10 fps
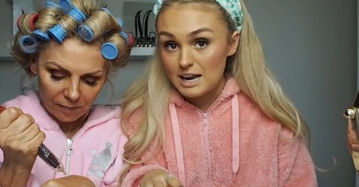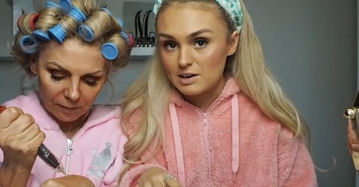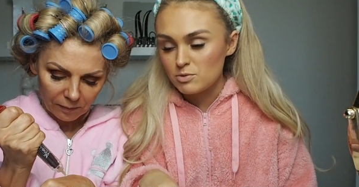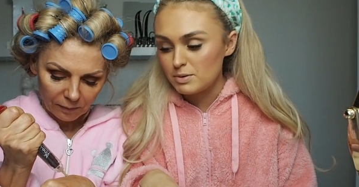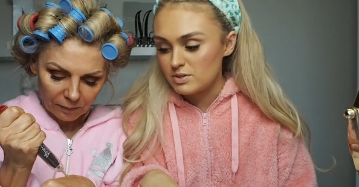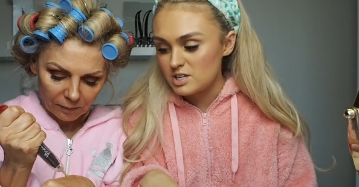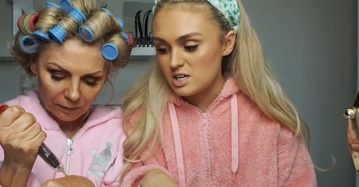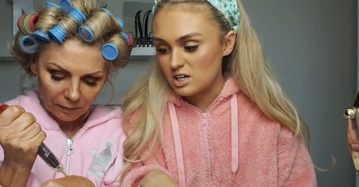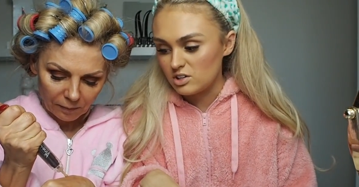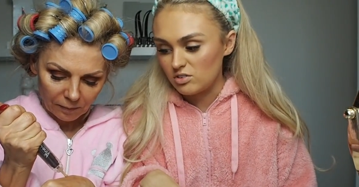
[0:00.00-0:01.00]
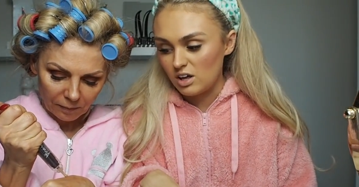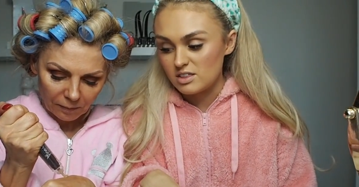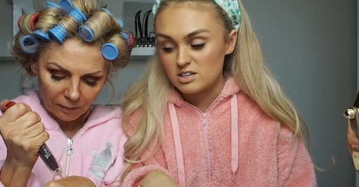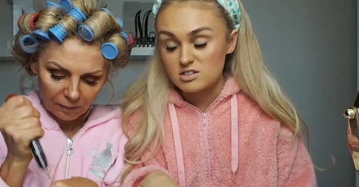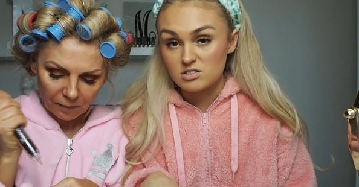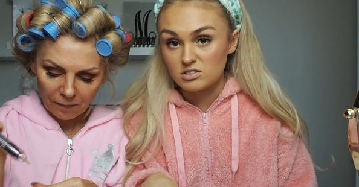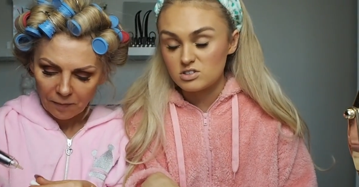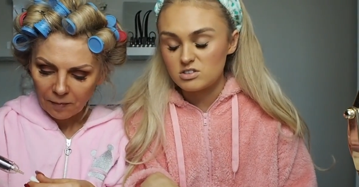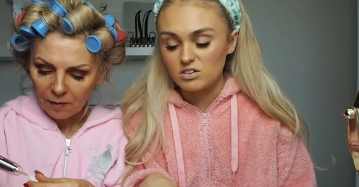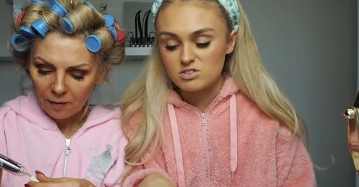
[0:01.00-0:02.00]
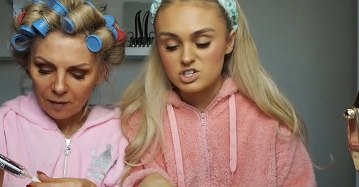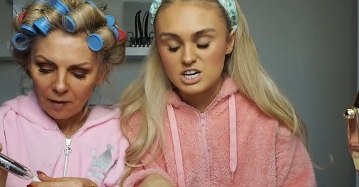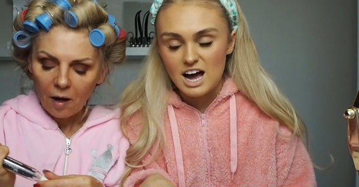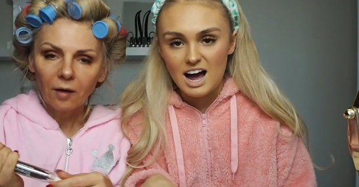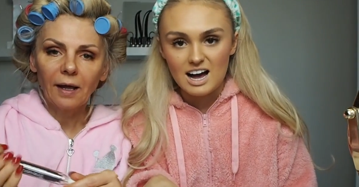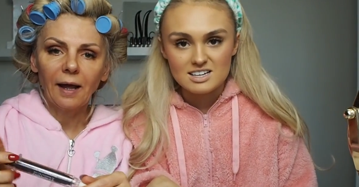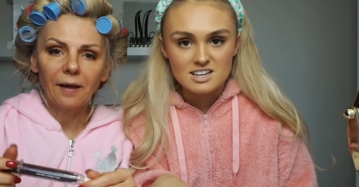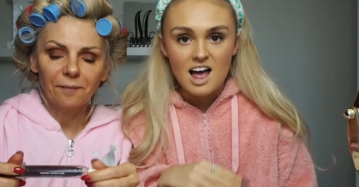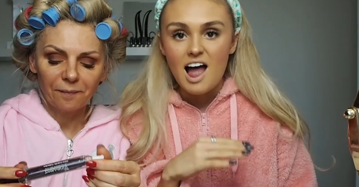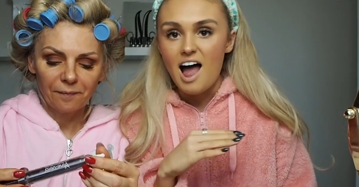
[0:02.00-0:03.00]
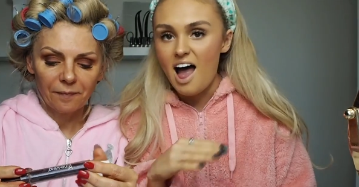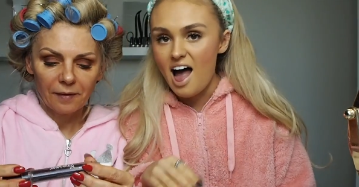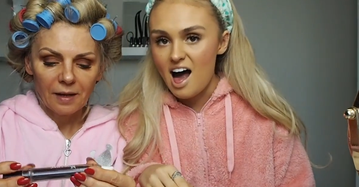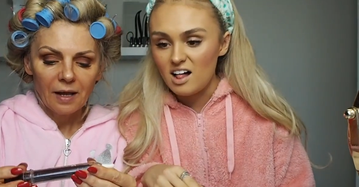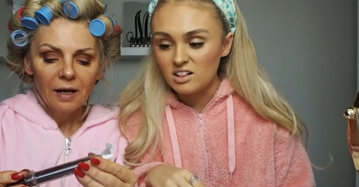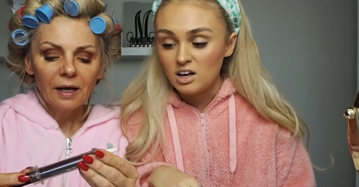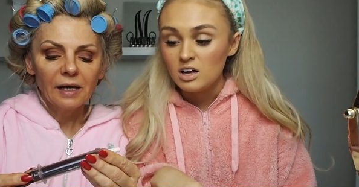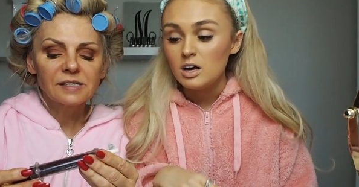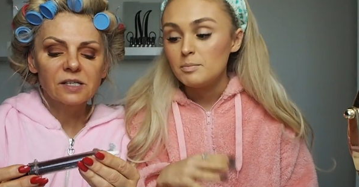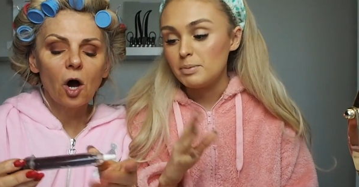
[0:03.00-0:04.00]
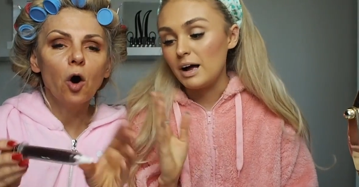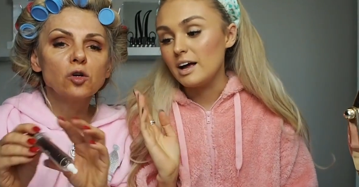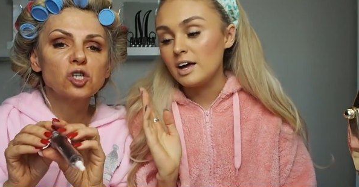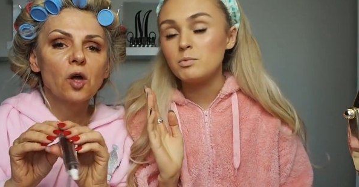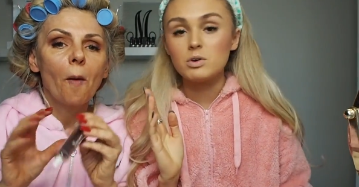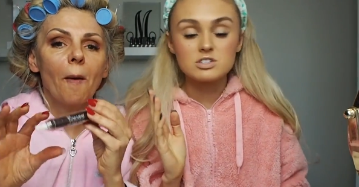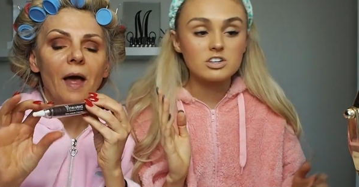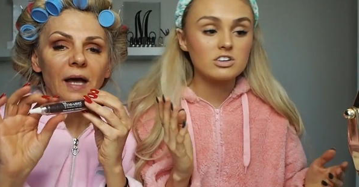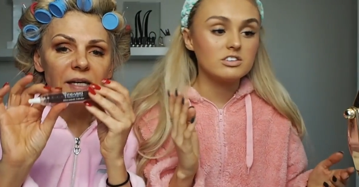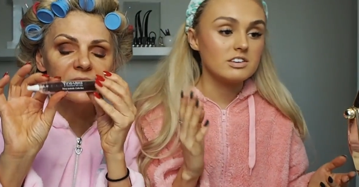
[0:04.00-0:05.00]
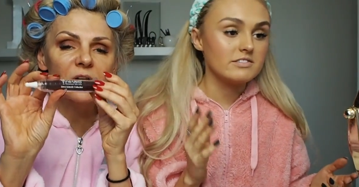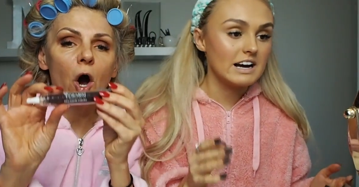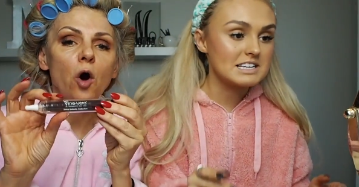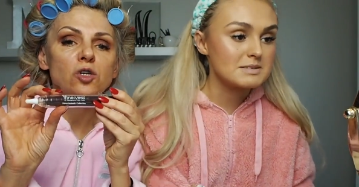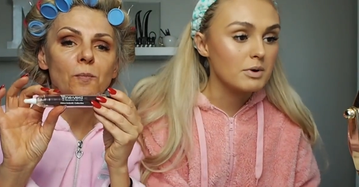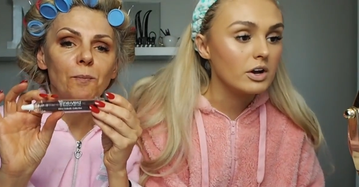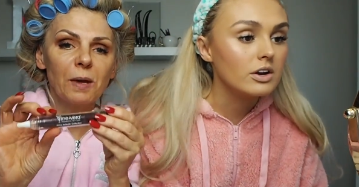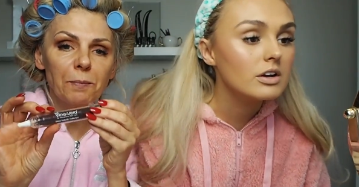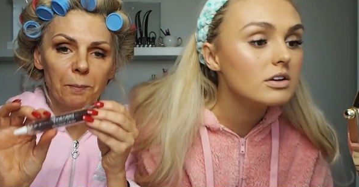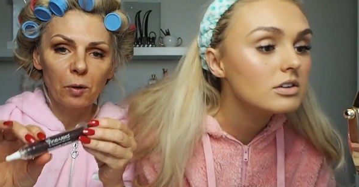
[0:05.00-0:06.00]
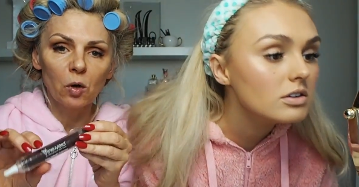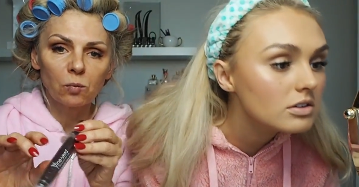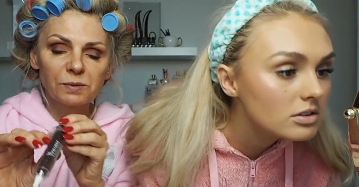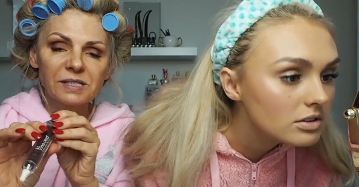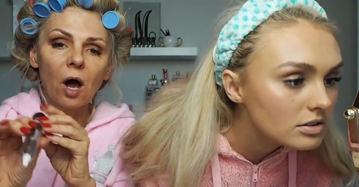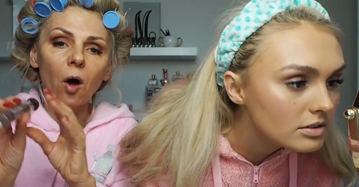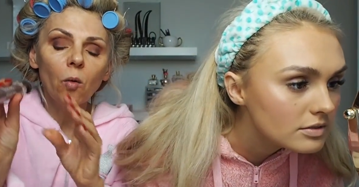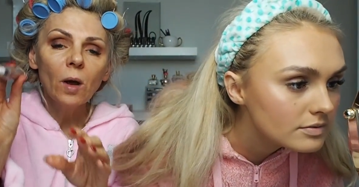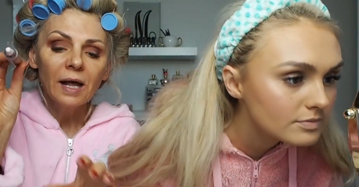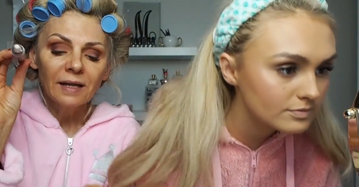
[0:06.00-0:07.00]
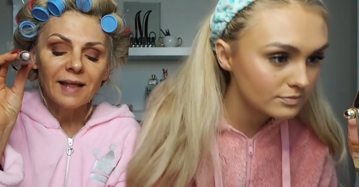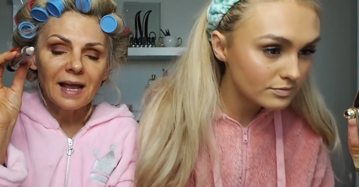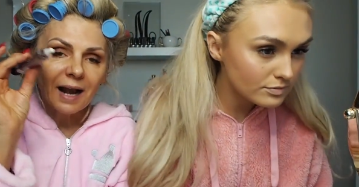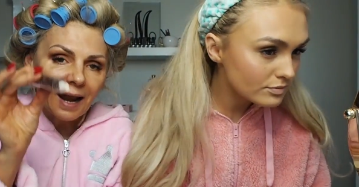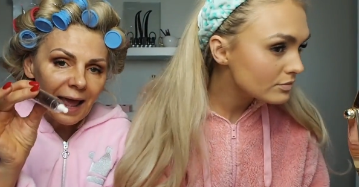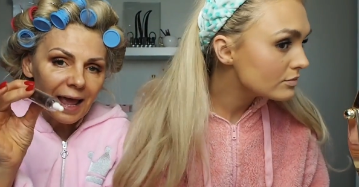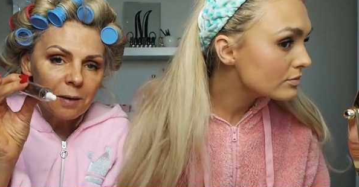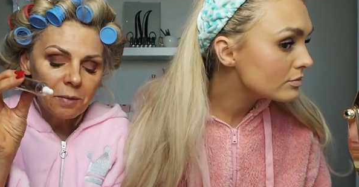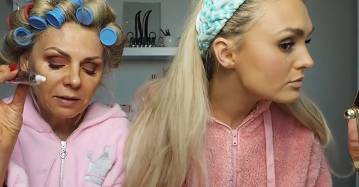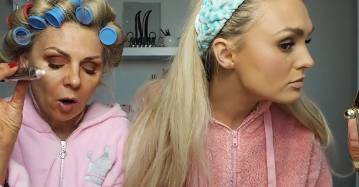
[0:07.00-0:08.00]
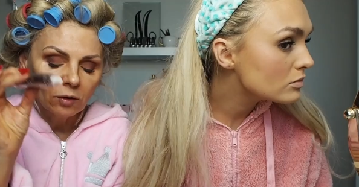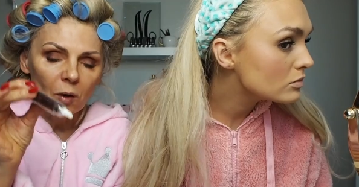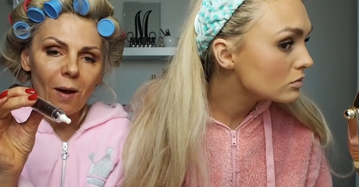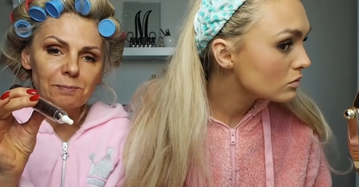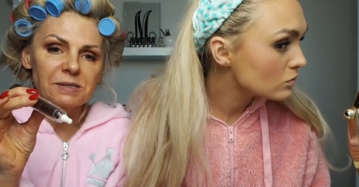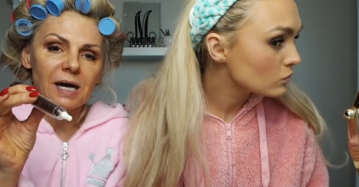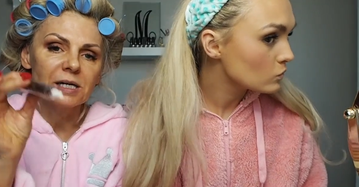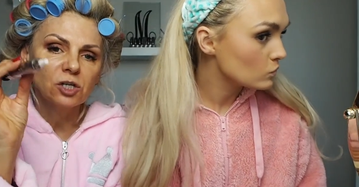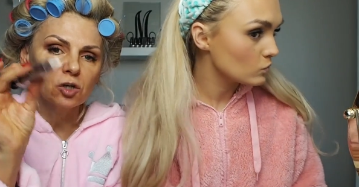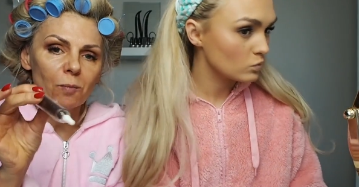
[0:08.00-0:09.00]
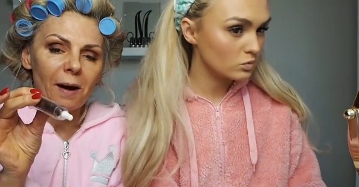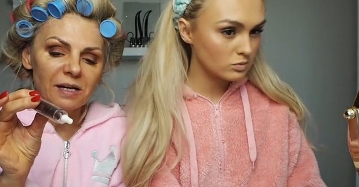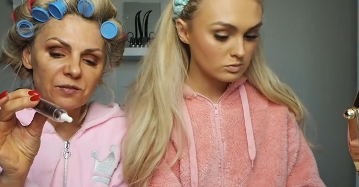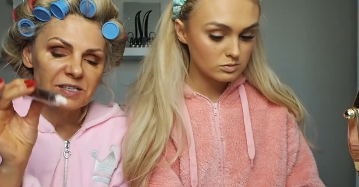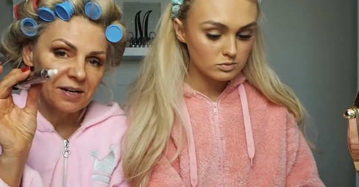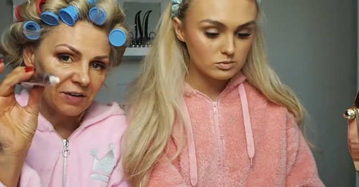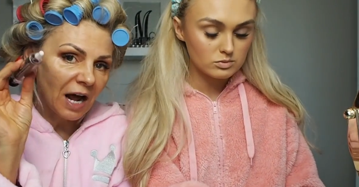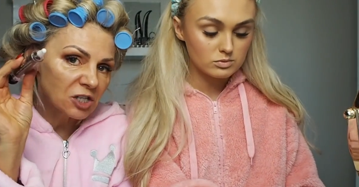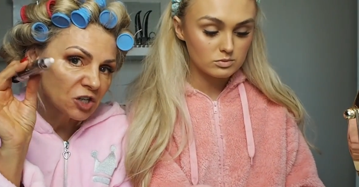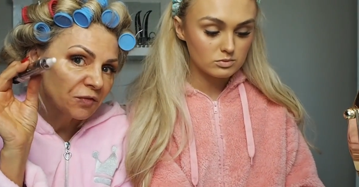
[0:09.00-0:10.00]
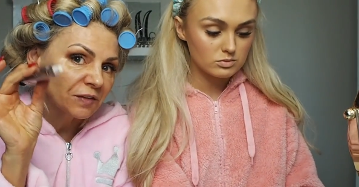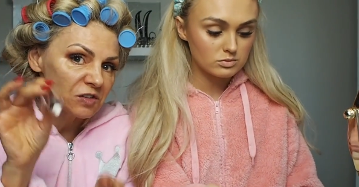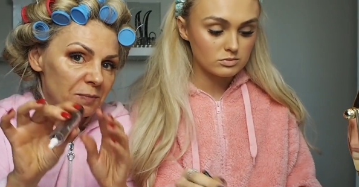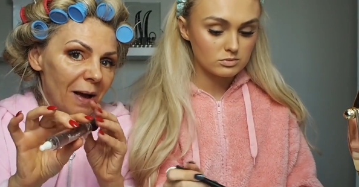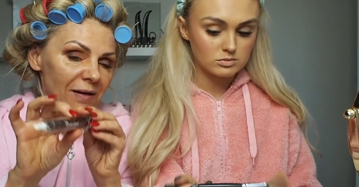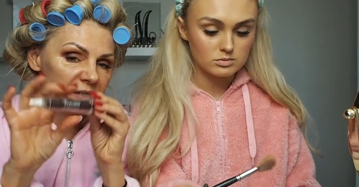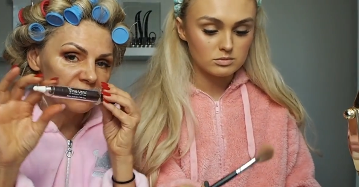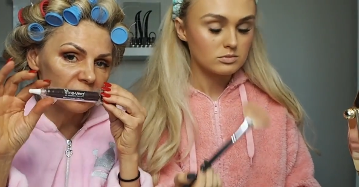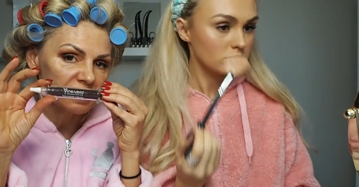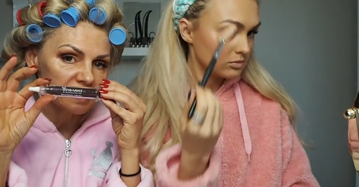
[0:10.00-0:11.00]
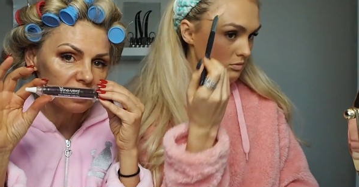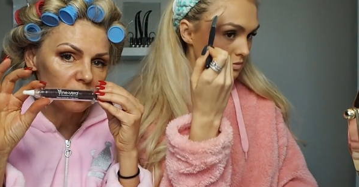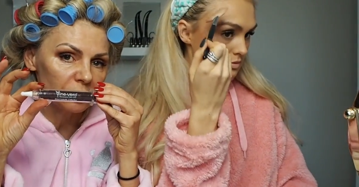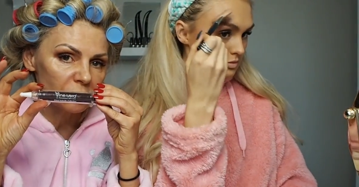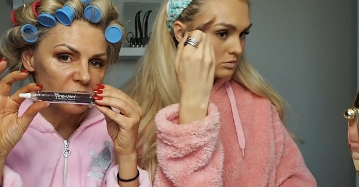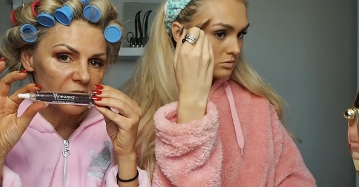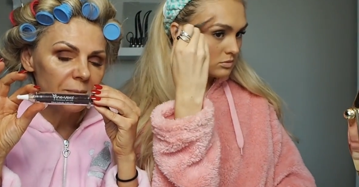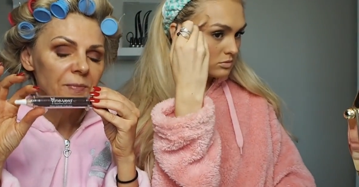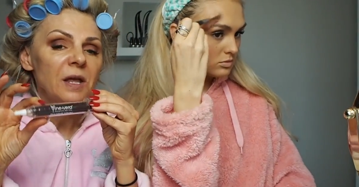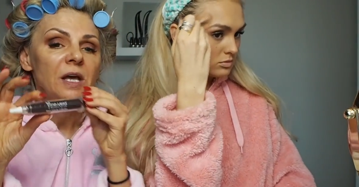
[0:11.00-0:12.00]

Speaker 1: their little boutique and you're like this looks dodgy okay. as hell it's called it was a good it's investment. called beep
Speaker 2: poop so they claim that on a website you buy it for 750 pounds for this little beauty